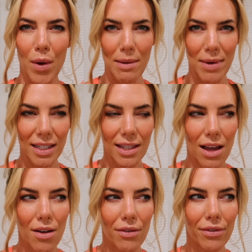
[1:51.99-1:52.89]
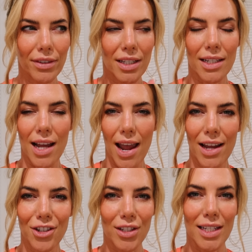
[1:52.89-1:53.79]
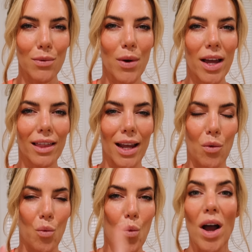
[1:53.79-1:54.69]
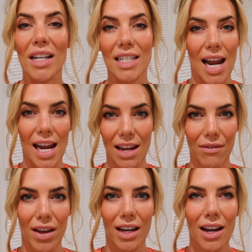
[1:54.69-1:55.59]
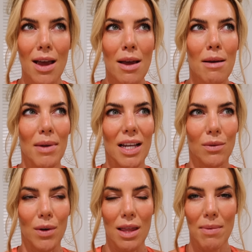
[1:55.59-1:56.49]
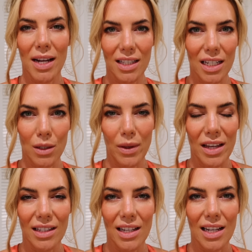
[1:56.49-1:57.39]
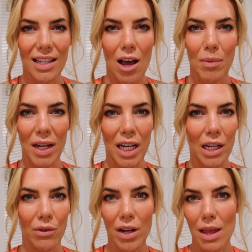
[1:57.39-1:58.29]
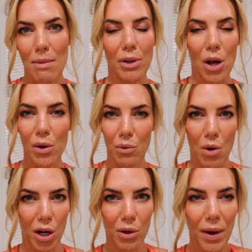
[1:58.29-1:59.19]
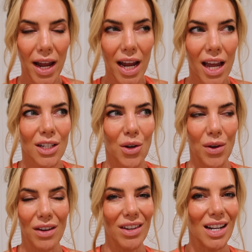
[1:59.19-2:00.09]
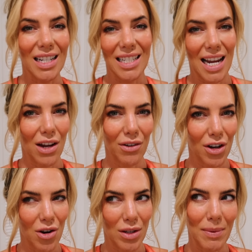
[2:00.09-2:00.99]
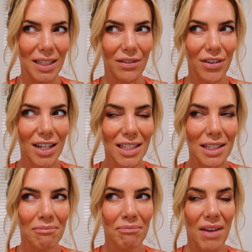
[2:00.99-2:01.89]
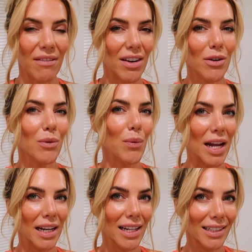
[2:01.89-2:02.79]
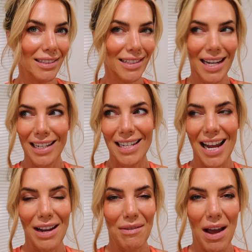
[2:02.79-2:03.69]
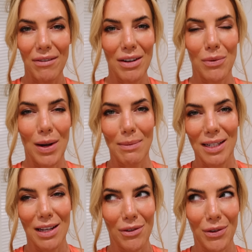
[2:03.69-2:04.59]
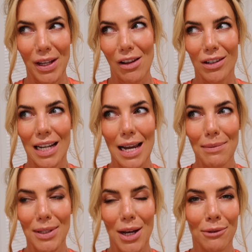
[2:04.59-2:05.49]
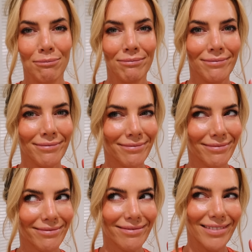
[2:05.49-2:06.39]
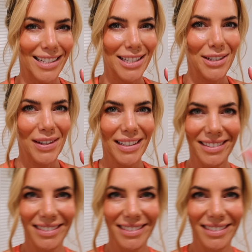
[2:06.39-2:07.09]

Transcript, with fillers: weigh myself today and just see what, like one day even, because one of the biggest things with this is helping getting rid of that bloat and water weight. So even in a day, you can notice a big difference. I've never weighed it day to day. I haven't even weighed myself in a really long time. So let's do it.